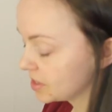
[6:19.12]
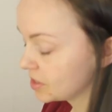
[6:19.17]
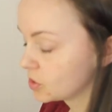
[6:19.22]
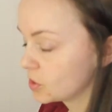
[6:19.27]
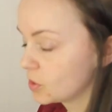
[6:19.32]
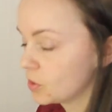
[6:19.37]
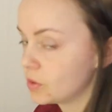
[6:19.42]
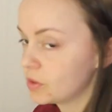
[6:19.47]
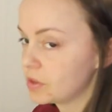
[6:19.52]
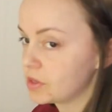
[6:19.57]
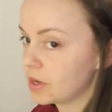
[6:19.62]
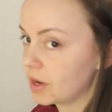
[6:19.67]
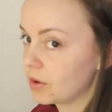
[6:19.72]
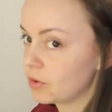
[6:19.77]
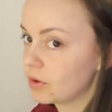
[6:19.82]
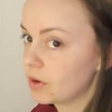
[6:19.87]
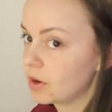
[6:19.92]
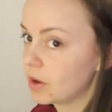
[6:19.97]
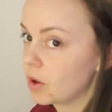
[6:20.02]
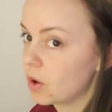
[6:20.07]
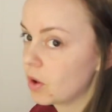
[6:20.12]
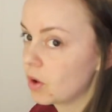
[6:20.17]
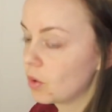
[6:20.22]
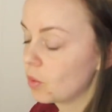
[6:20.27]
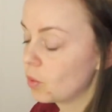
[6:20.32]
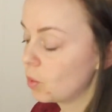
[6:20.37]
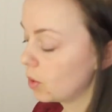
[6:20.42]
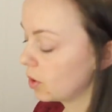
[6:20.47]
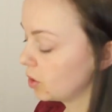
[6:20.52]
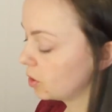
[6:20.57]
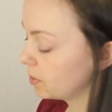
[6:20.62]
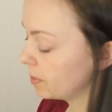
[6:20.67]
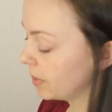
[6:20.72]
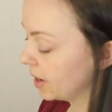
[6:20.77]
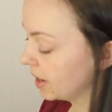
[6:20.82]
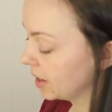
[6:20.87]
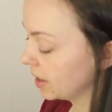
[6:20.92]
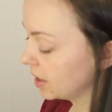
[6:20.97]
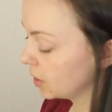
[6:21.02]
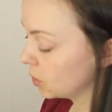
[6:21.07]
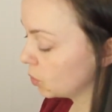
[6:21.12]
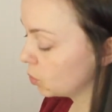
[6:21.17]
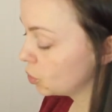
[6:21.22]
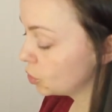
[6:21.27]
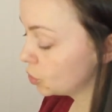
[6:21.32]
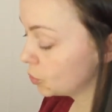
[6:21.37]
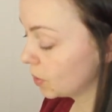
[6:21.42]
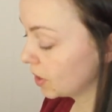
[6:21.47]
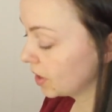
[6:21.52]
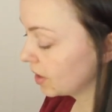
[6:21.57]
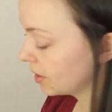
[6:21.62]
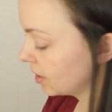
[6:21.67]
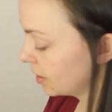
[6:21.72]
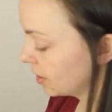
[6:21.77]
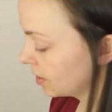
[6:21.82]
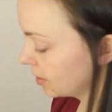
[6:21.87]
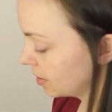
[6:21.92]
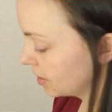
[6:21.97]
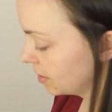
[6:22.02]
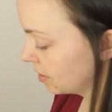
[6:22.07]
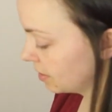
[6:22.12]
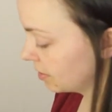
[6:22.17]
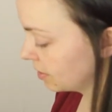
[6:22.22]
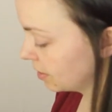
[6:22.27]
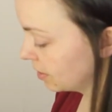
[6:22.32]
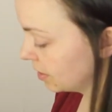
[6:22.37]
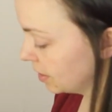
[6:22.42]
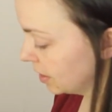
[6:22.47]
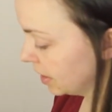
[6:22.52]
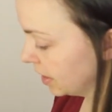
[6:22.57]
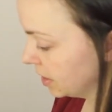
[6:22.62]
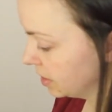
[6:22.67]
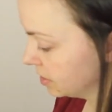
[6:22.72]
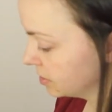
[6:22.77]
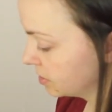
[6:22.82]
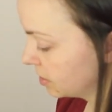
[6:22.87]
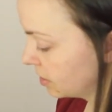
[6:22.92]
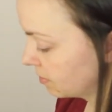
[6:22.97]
has cooled down, will my wood wick light?